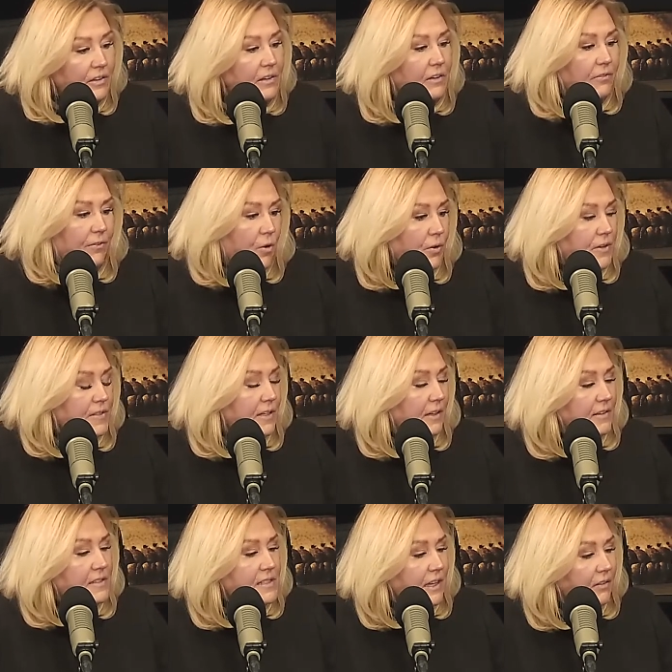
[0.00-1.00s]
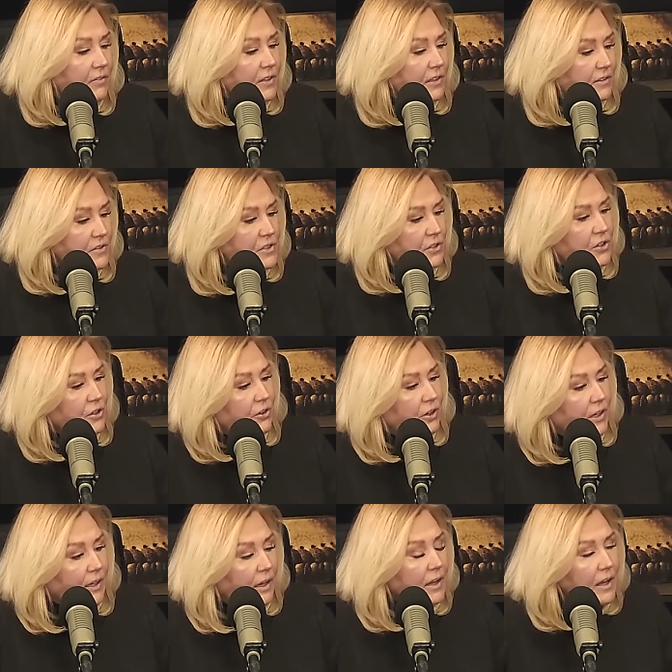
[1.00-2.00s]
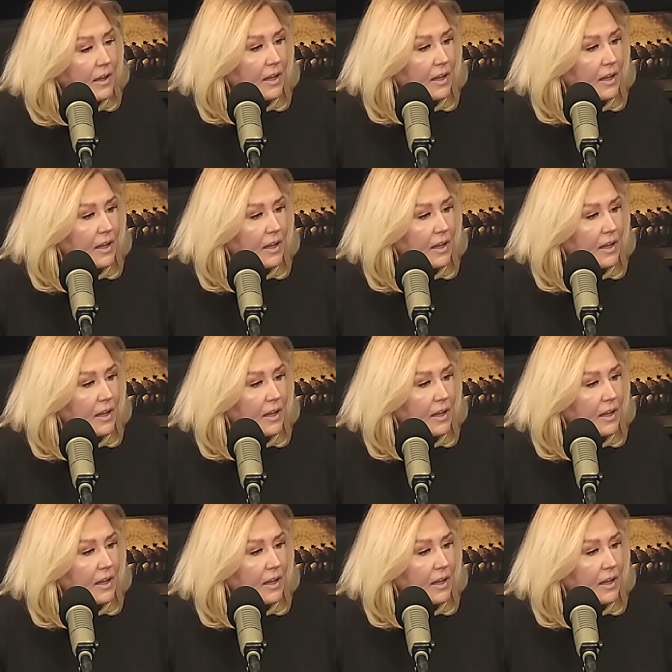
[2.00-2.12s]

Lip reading: focus on safety and security.